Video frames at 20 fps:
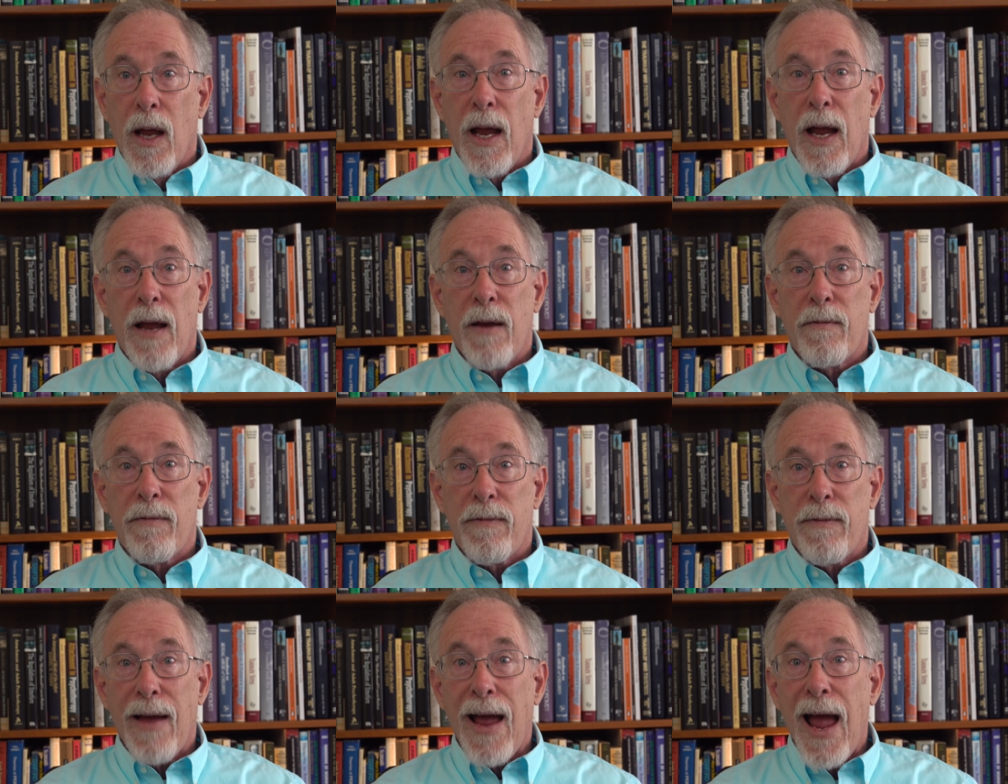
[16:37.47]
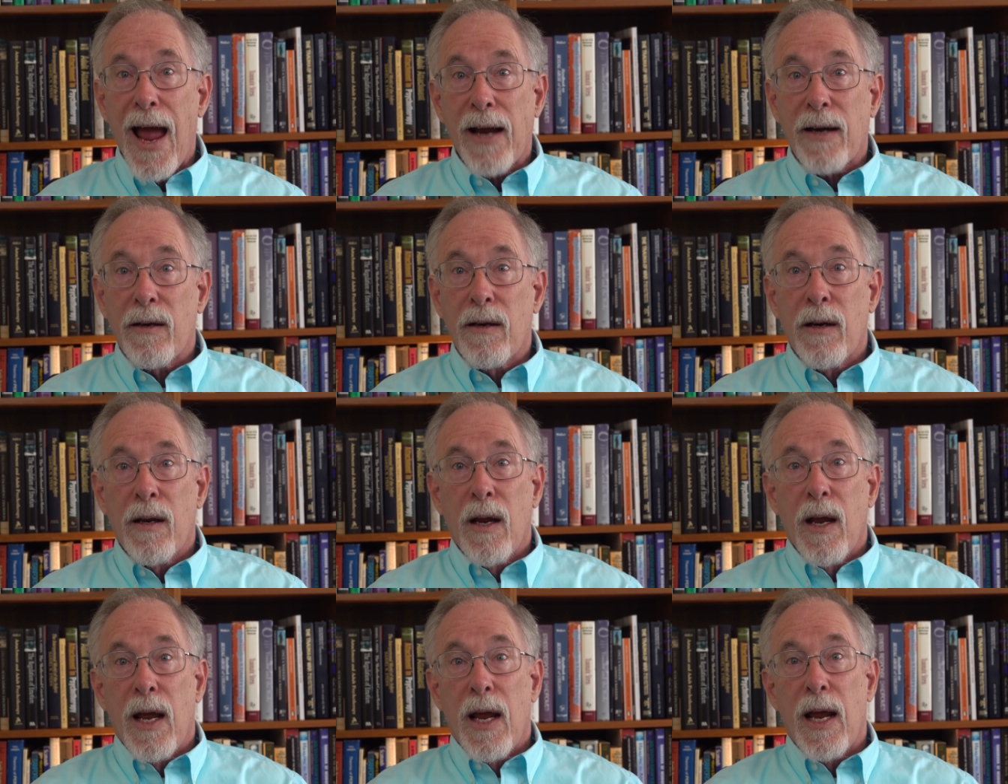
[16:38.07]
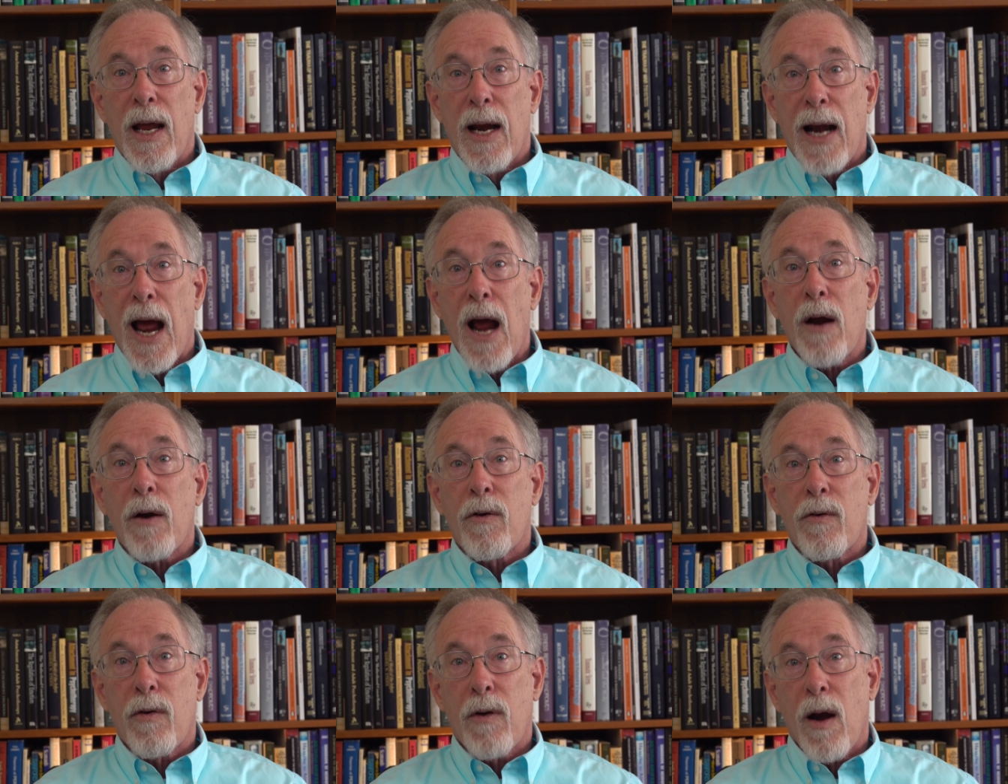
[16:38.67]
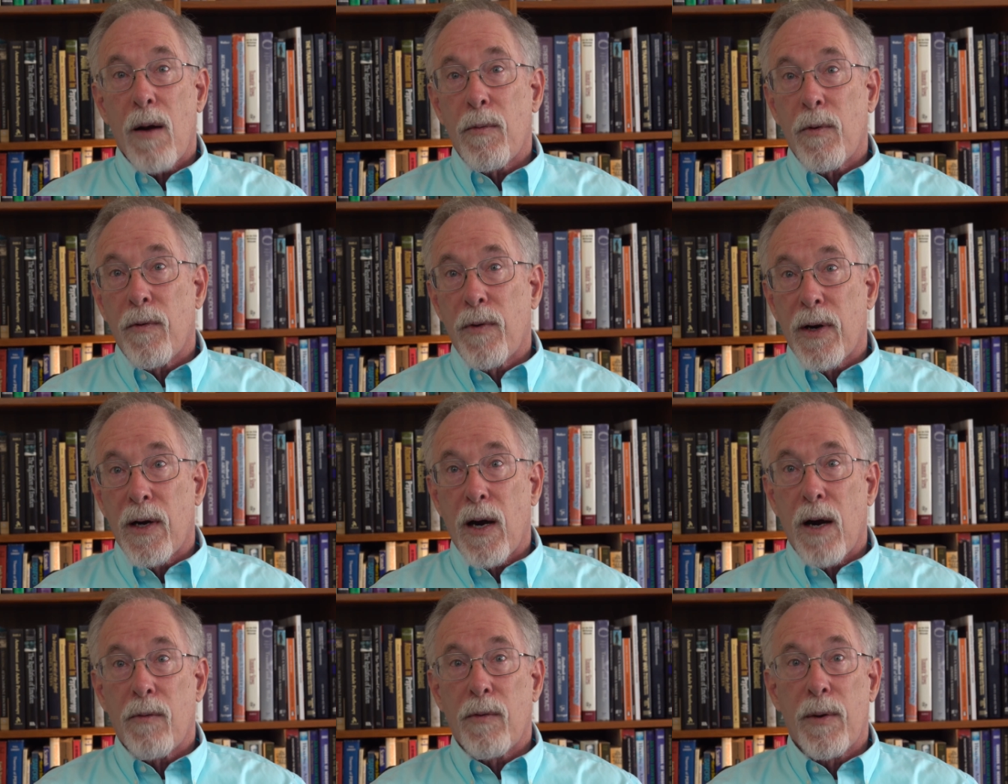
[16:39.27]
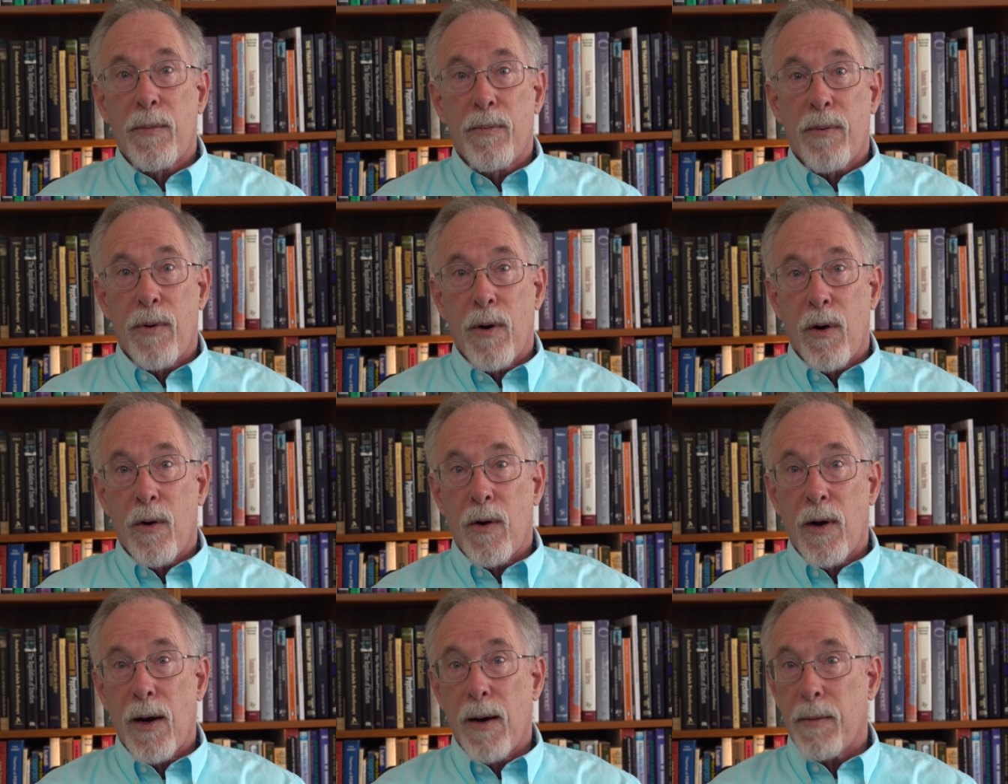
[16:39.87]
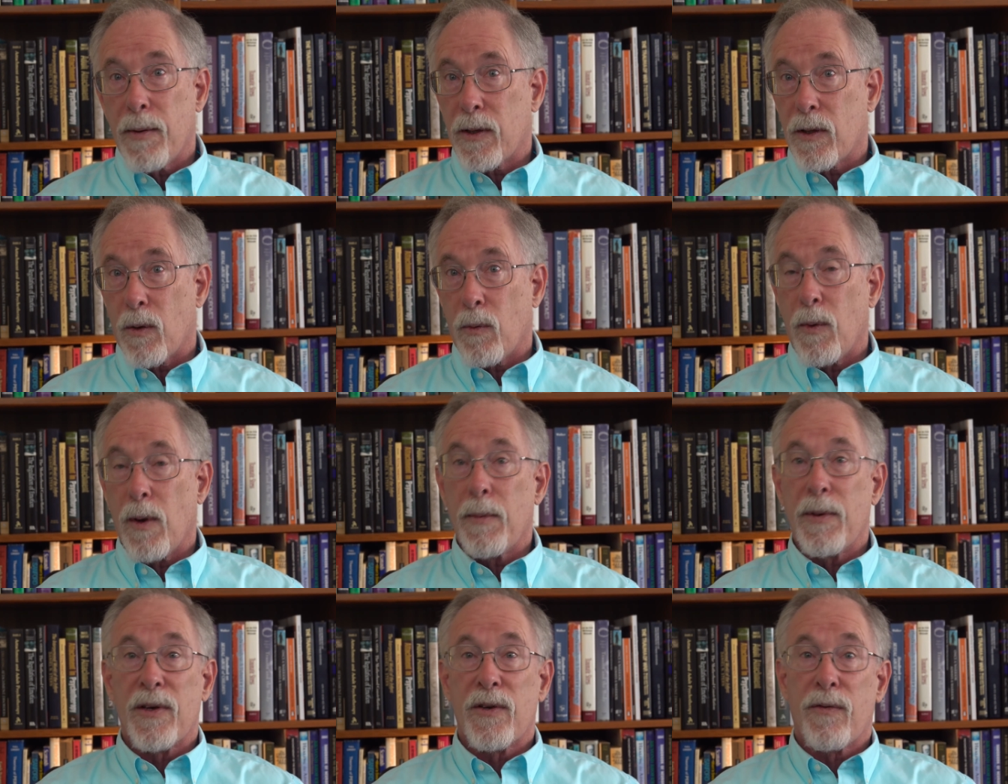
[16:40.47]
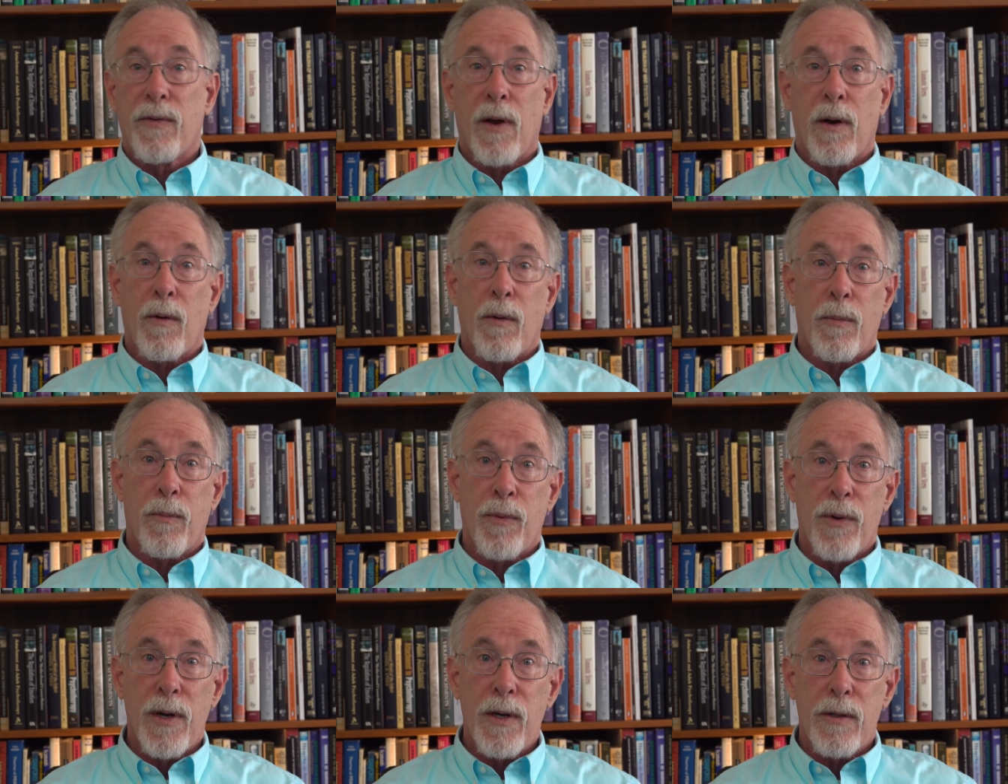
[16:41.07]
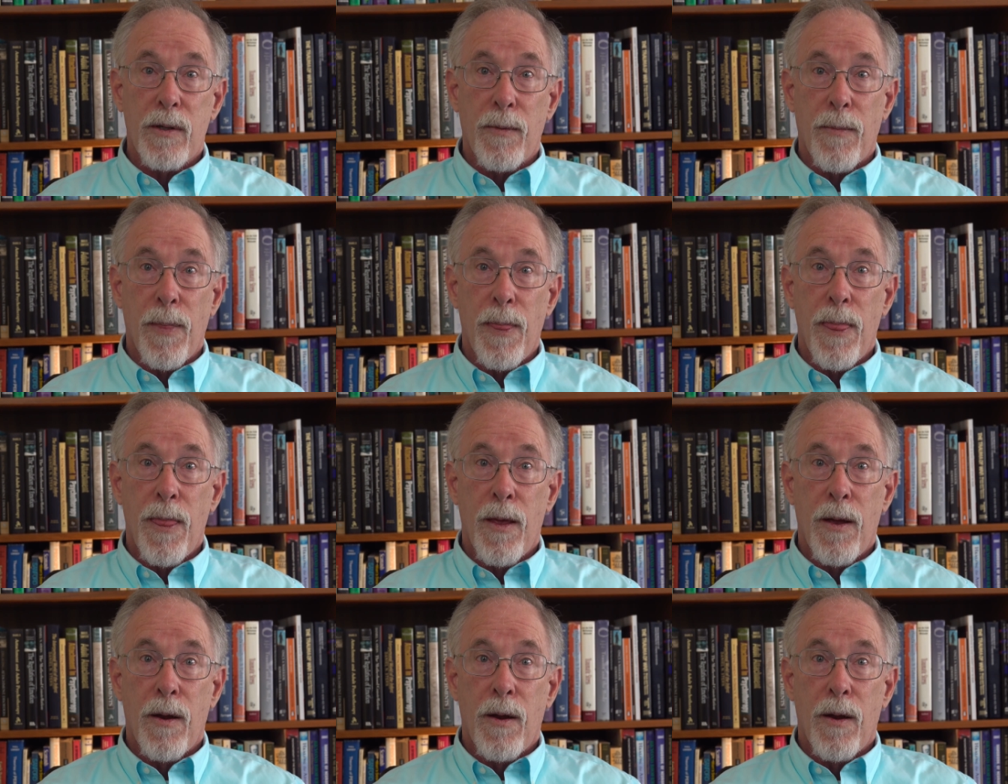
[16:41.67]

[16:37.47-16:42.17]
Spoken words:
In fact, in our trauma recovery program at the Women's Federal Prison,